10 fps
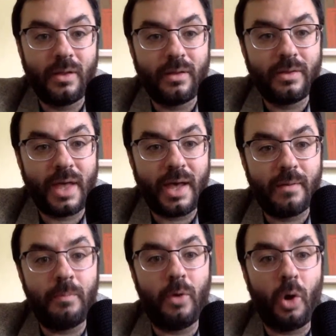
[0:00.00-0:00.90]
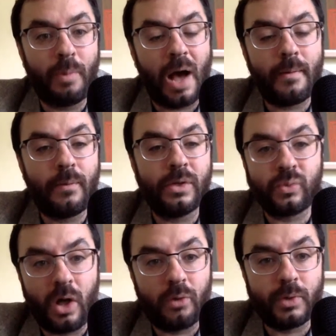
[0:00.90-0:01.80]
that Obama was
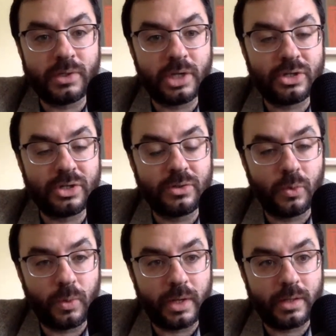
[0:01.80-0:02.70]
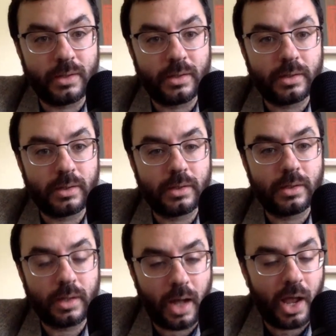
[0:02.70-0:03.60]
well positioned to win
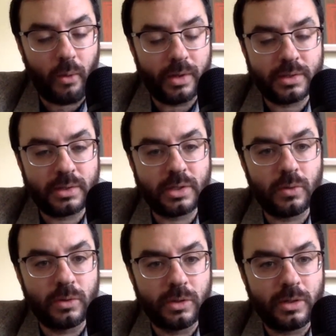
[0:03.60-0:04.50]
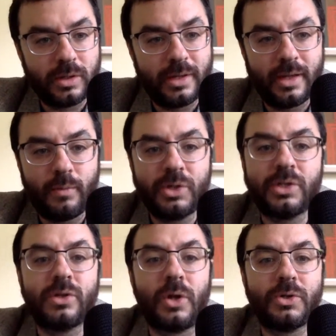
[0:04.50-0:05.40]
Iowa. So, which
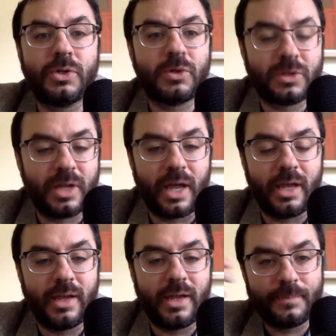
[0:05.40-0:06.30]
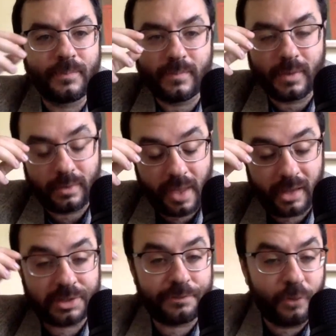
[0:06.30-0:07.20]
is all just to say that
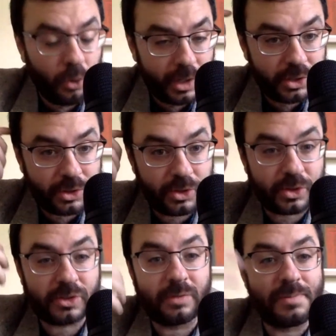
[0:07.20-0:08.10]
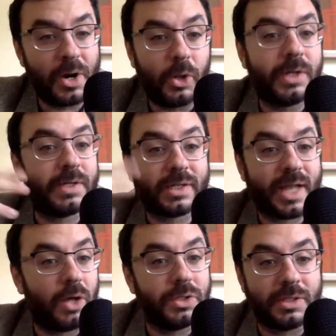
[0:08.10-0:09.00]
it's foolish to just summarily
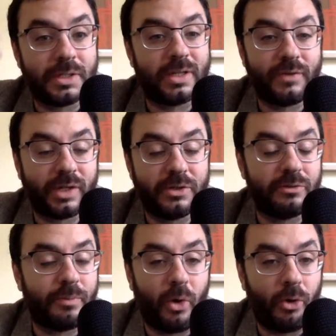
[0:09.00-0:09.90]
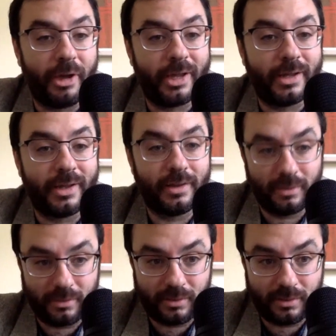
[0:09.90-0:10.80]
discount the significance of polling
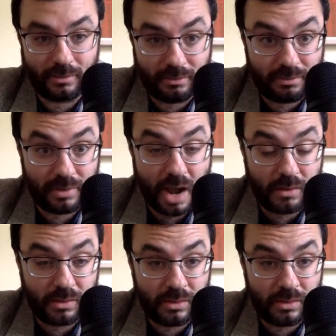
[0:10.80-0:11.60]
now.